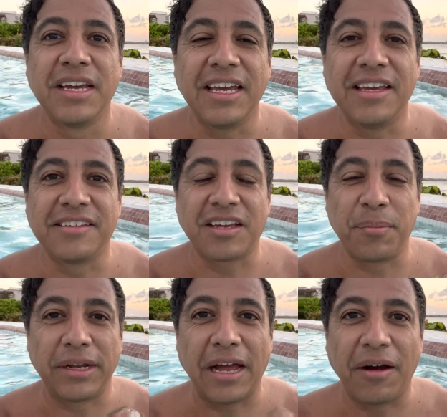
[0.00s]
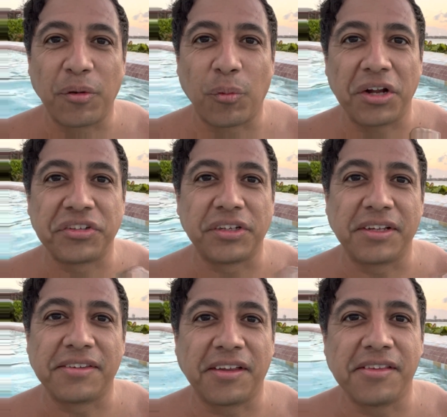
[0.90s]
is coming out and watching
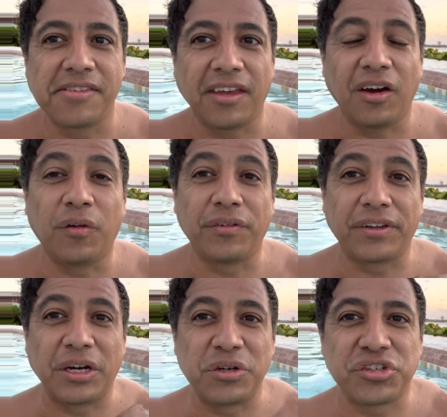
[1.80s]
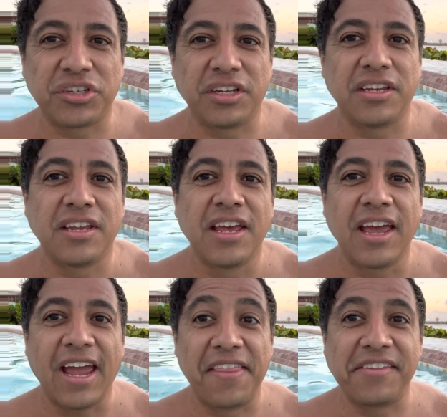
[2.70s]
the sunset over the ocean.
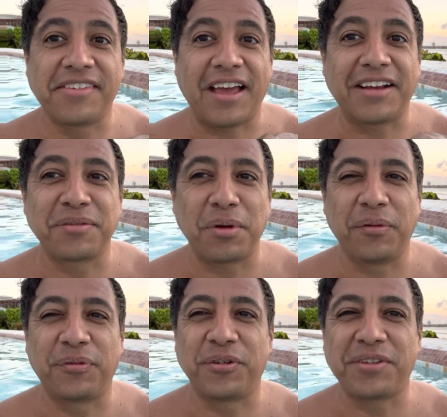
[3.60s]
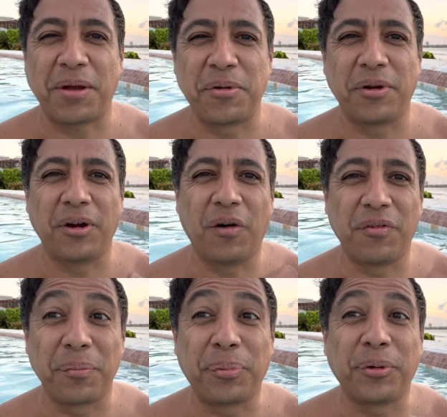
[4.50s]
And this is actually my first time doing it over
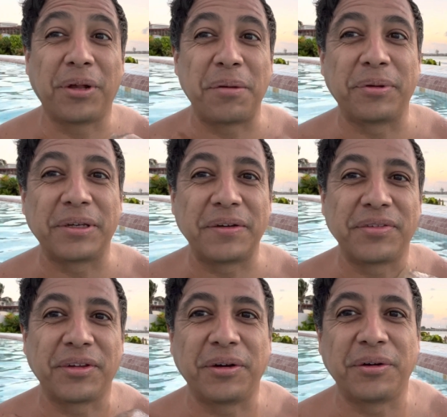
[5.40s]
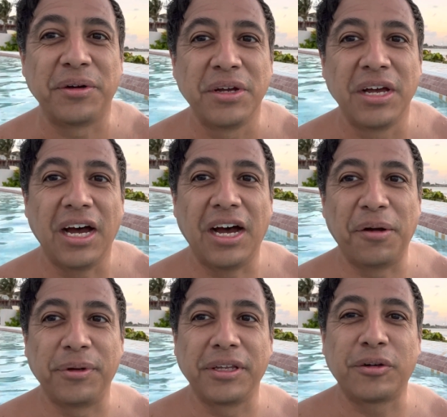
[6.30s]
the pool, I believe. So
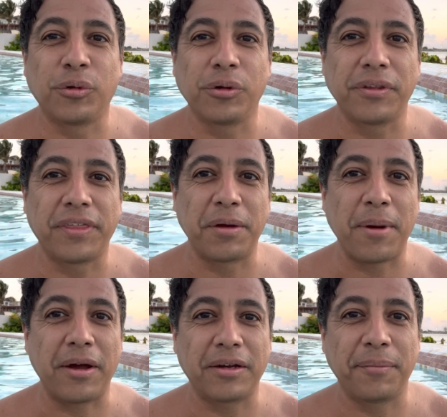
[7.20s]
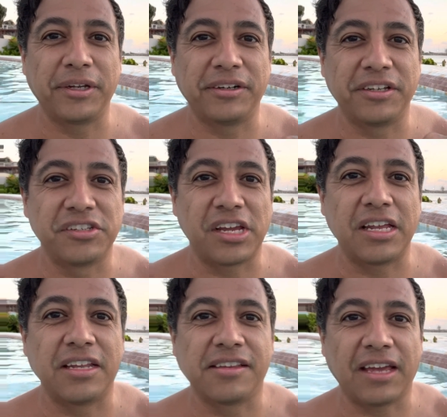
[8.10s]
really cool thing about coming here to
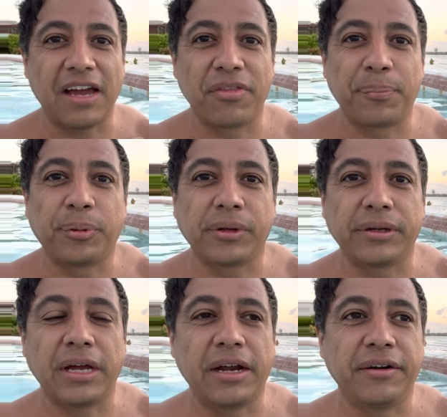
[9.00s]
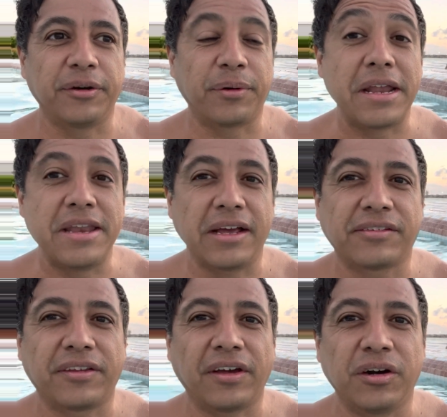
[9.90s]
Jade is they have the pool area right
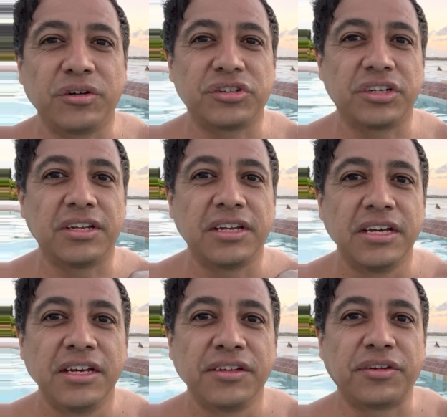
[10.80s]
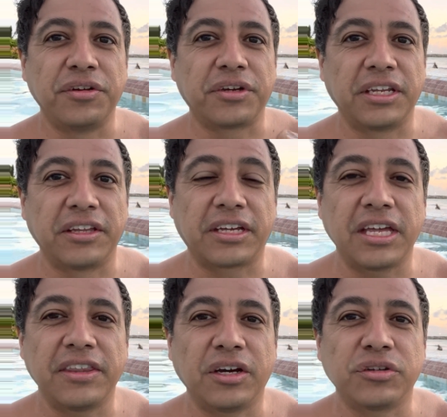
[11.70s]
next to the ocean. So you can either
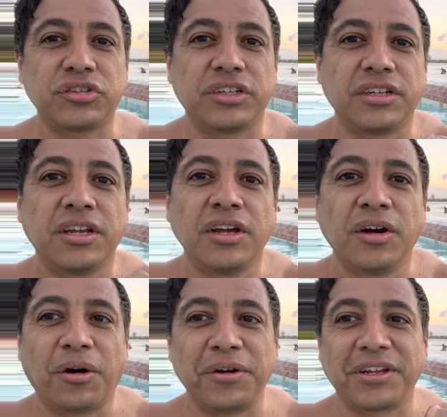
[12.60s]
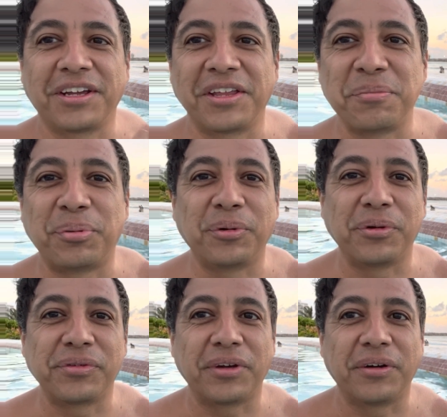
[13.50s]
get in the ocean or you can get in the pool.
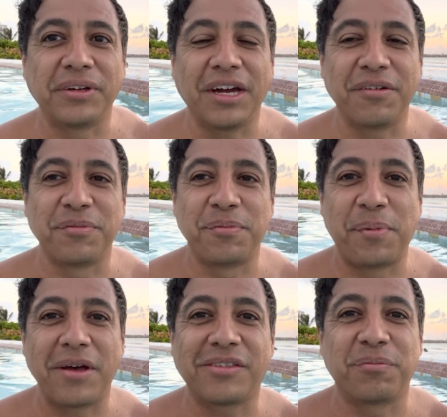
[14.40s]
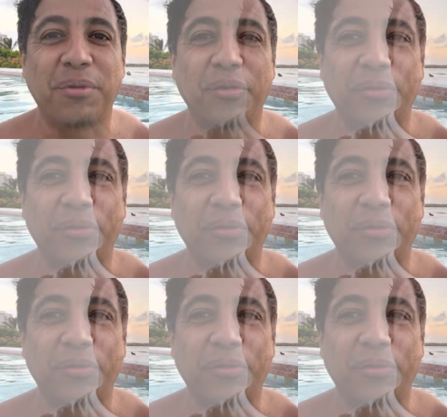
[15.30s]
So you have the best of both